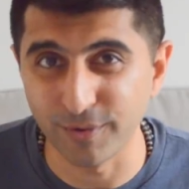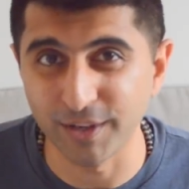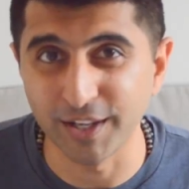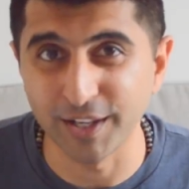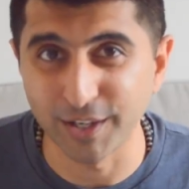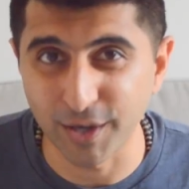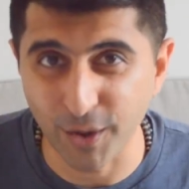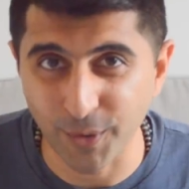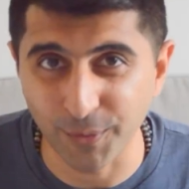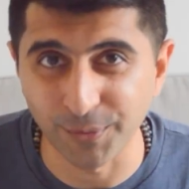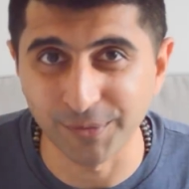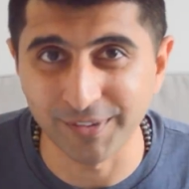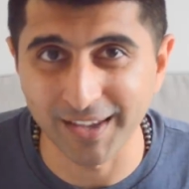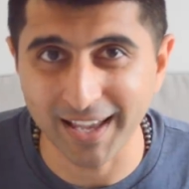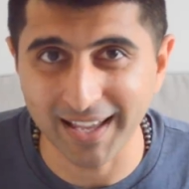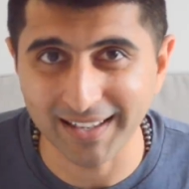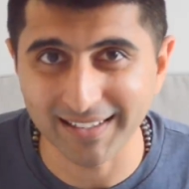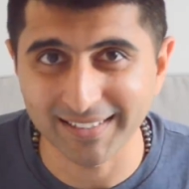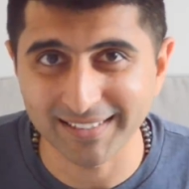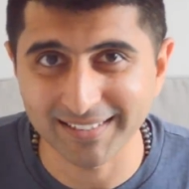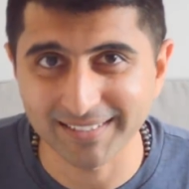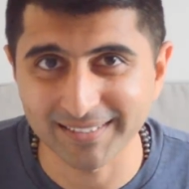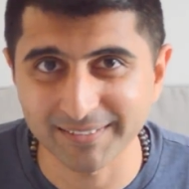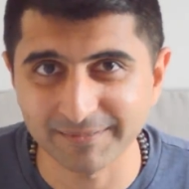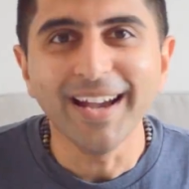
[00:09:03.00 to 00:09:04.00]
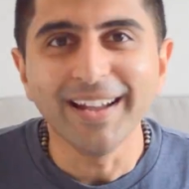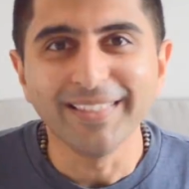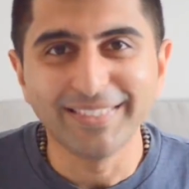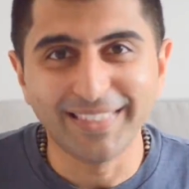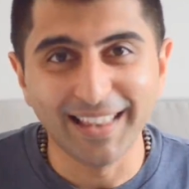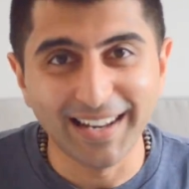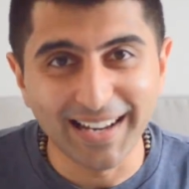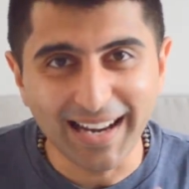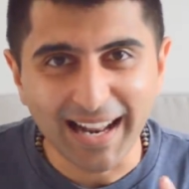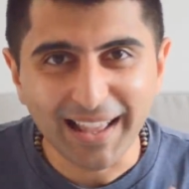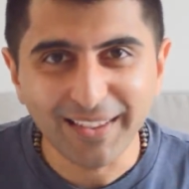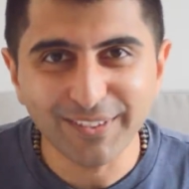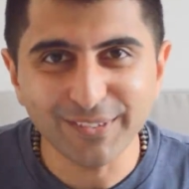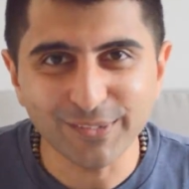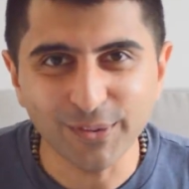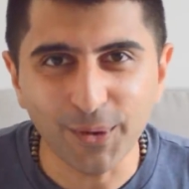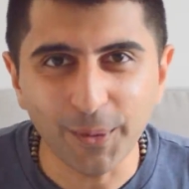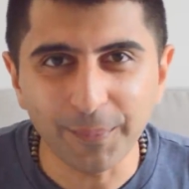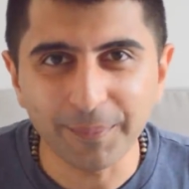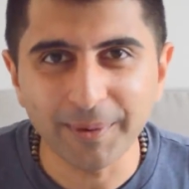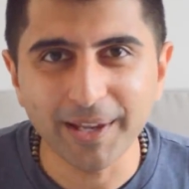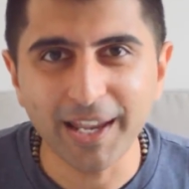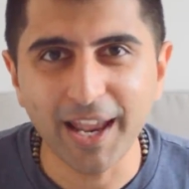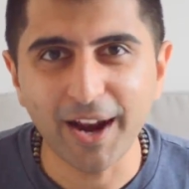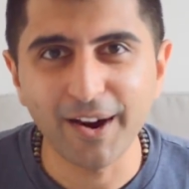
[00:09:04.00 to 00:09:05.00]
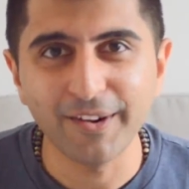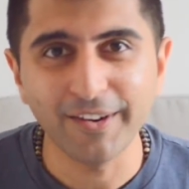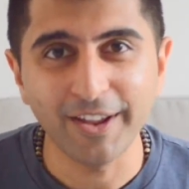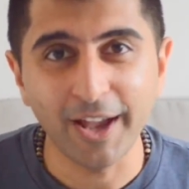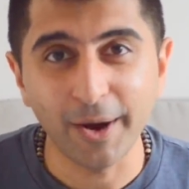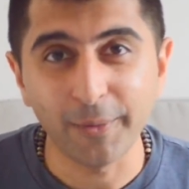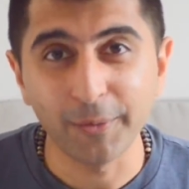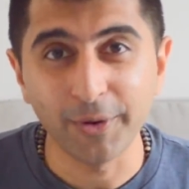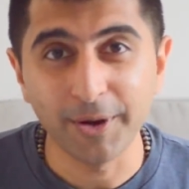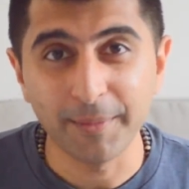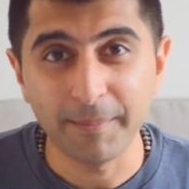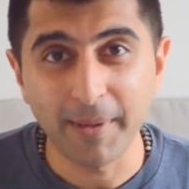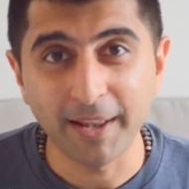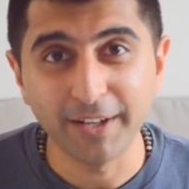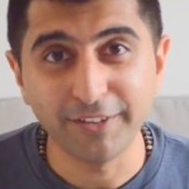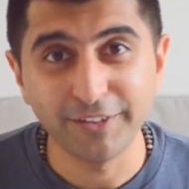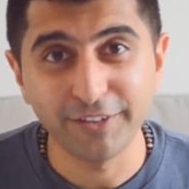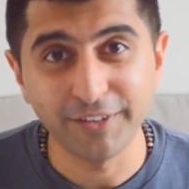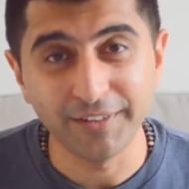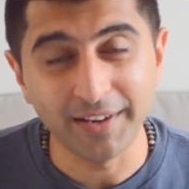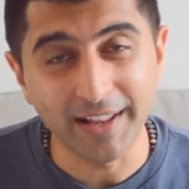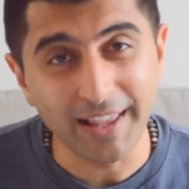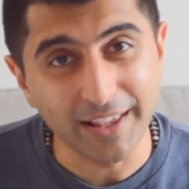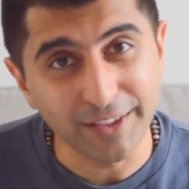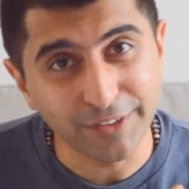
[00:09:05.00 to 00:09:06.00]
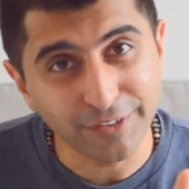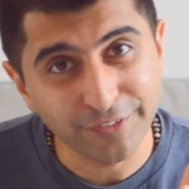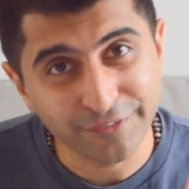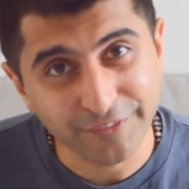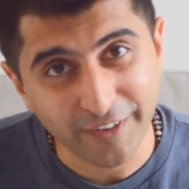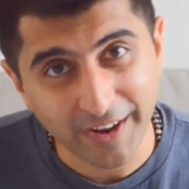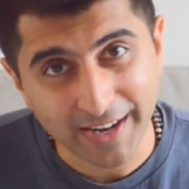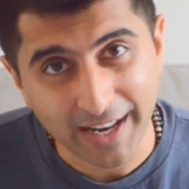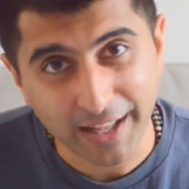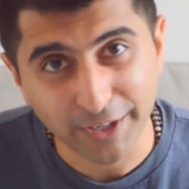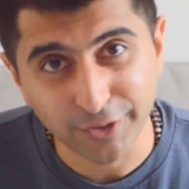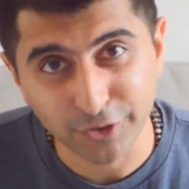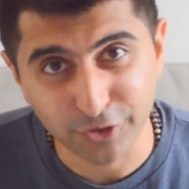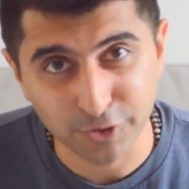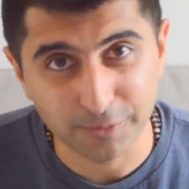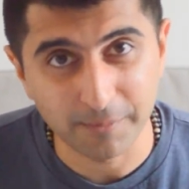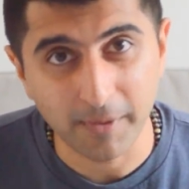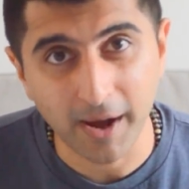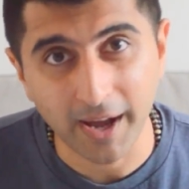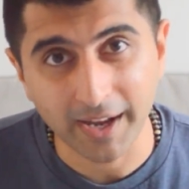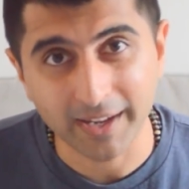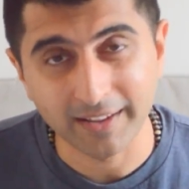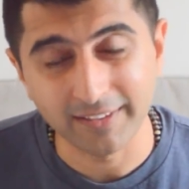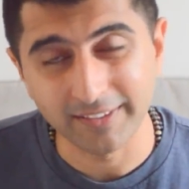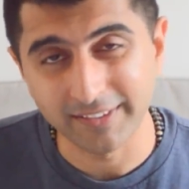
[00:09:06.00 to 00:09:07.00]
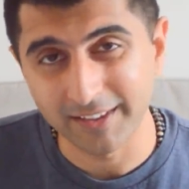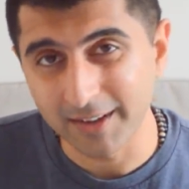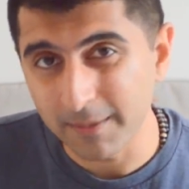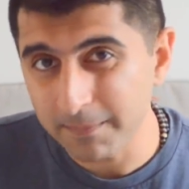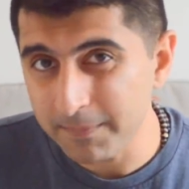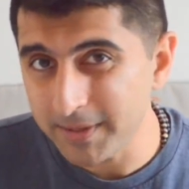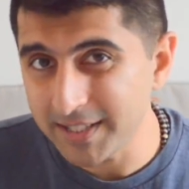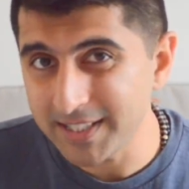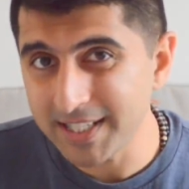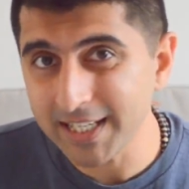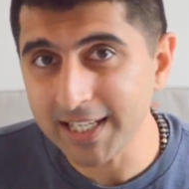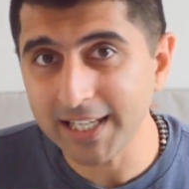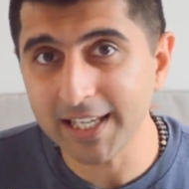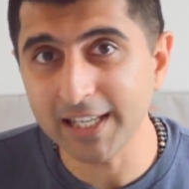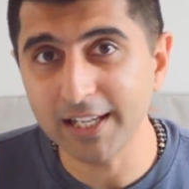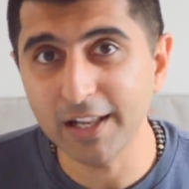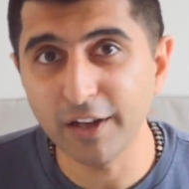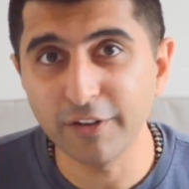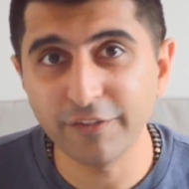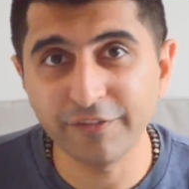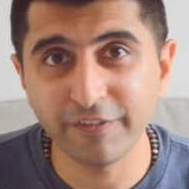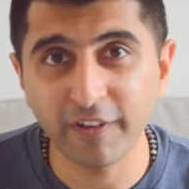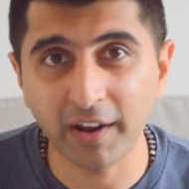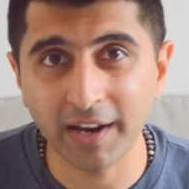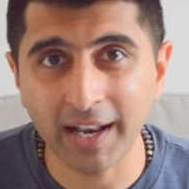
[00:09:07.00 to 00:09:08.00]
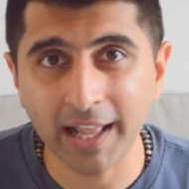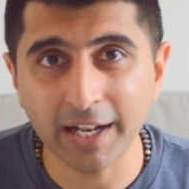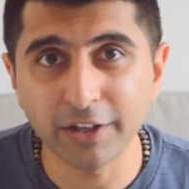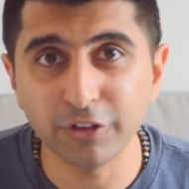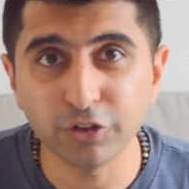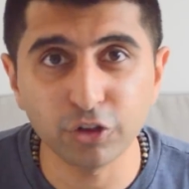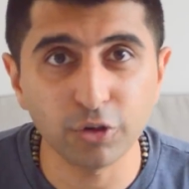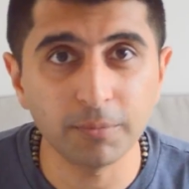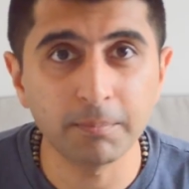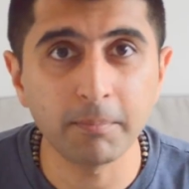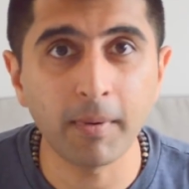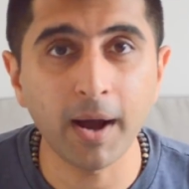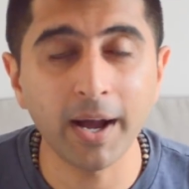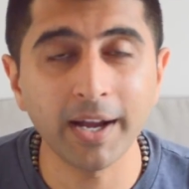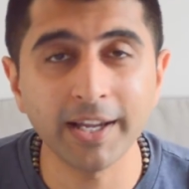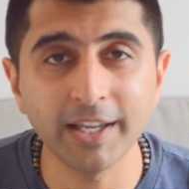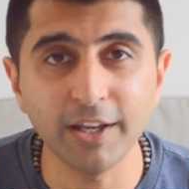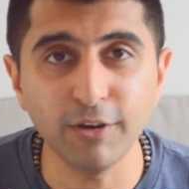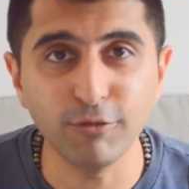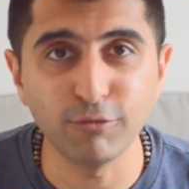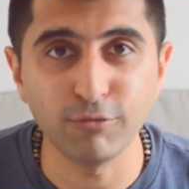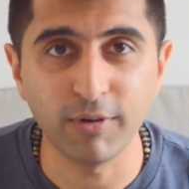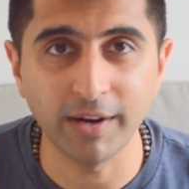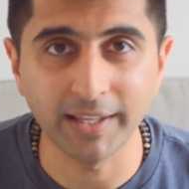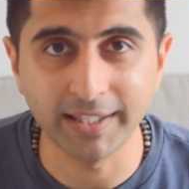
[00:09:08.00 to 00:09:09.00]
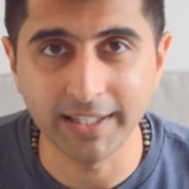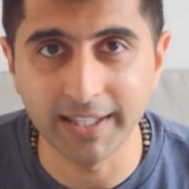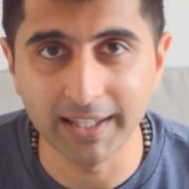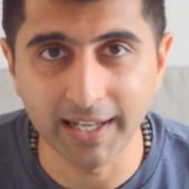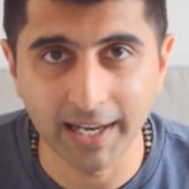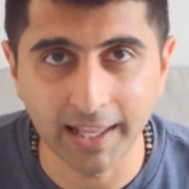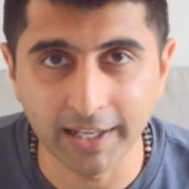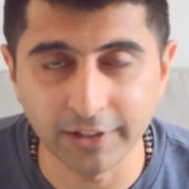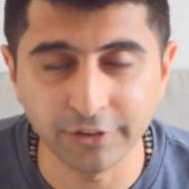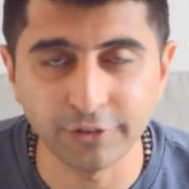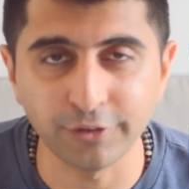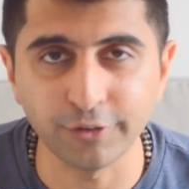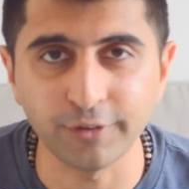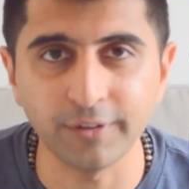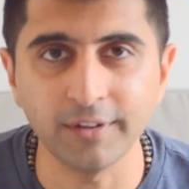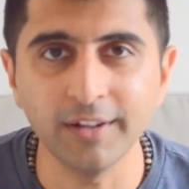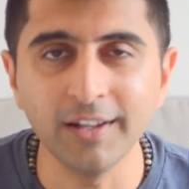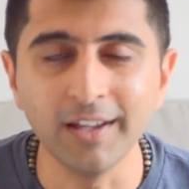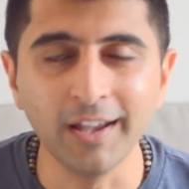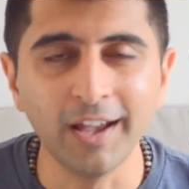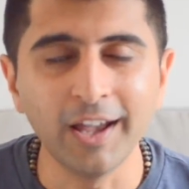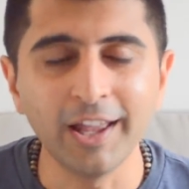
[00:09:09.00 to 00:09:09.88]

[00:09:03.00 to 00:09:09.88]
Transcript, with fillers: really knows yet. The last topic area I want to mention is financial markets, and in particular financial market regulation.